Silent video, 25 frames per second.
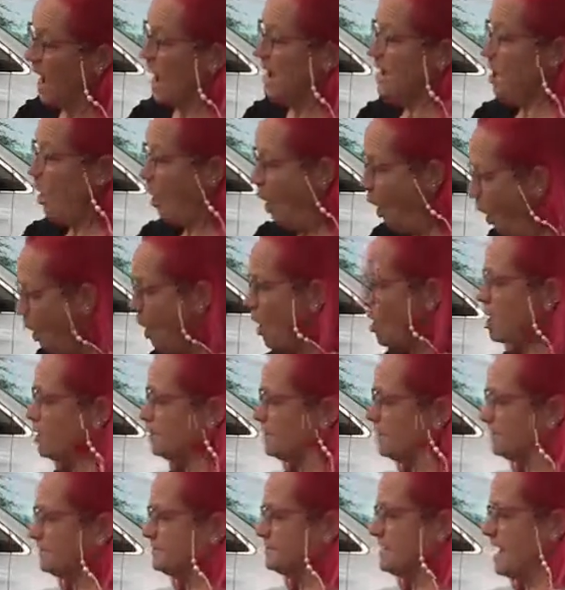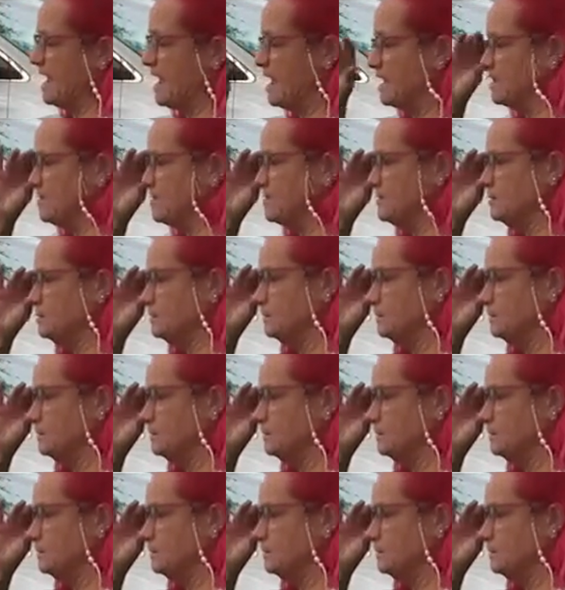a horrible death,